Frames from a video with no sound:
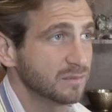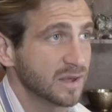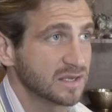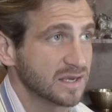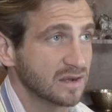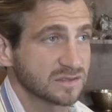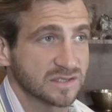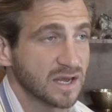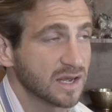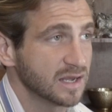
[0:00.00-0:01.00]
painted
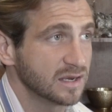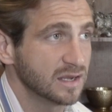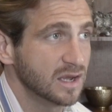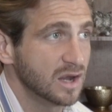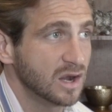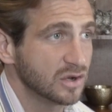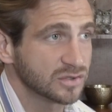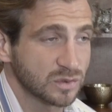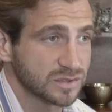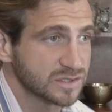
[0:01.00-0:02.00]
outside, all
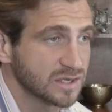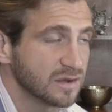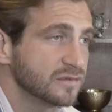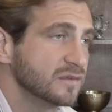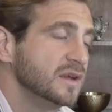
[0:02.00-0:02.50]
sorts of stuff.